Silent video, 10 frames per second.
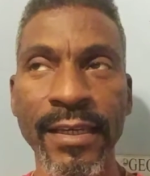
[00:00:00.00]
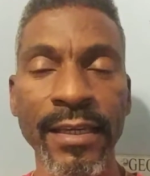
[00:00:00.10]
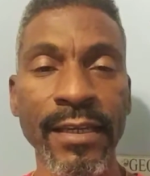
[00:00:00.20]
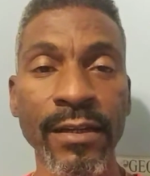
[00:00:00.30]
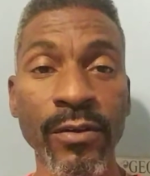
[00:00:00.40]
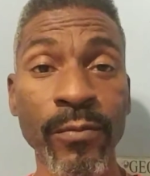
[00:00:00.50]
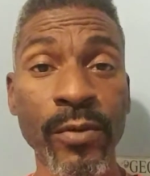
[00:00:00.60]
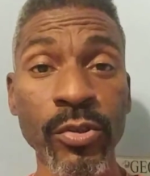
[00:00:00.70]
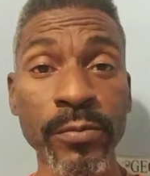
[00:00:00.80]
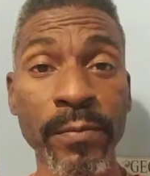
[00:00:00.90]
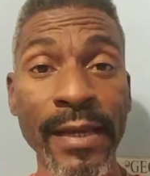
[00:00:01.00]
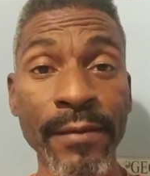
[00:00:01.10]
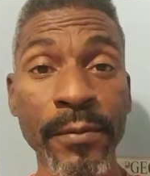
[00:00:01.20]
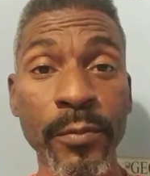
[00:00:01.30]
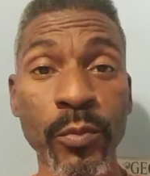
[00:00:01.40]
And I know most black
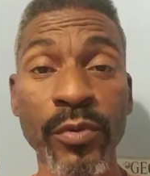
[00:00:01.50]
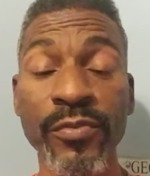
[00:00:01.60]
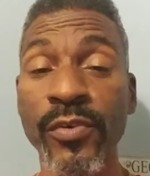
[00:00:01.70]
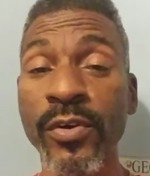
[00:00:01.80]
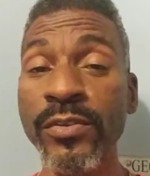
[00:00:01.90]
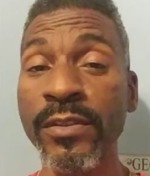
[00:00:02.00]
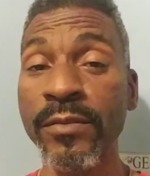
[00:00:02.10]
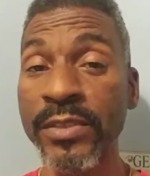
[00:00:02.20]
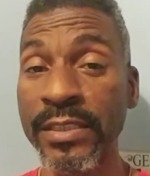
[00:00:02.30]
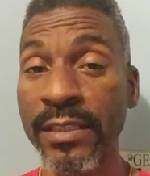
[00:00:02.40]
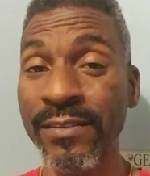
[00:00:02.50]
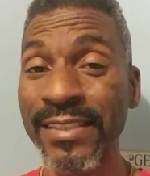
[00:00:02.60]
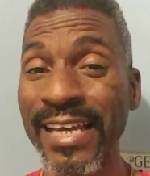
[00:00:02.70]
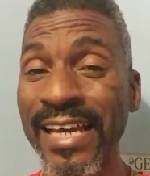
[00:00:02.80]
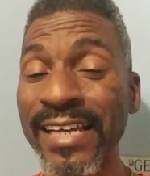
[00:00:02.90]
people refer to themselves
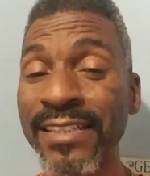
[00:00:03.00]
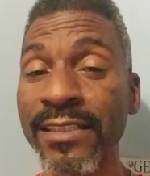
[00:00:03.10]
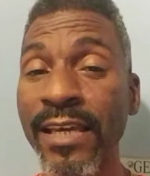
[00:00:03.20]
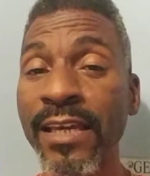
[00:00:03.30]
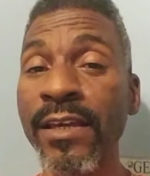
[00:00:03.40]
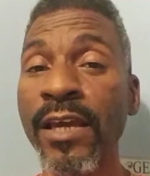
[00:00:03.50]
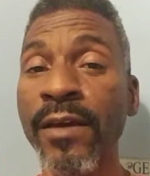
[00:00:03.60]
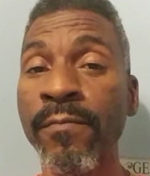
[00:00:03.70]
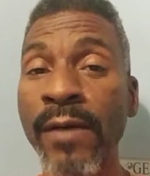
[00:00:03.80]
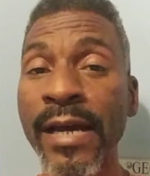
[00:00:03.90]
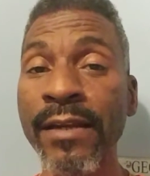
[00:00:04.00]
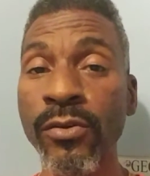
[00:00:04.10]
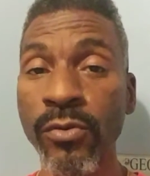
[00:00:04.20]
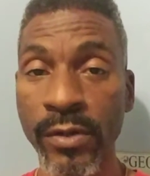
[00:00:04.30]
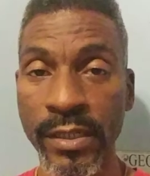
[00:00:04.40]
as a
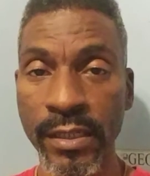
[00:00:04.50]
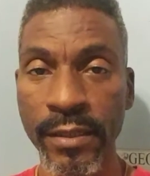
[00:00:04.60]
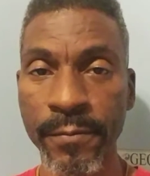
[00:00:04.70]
minority.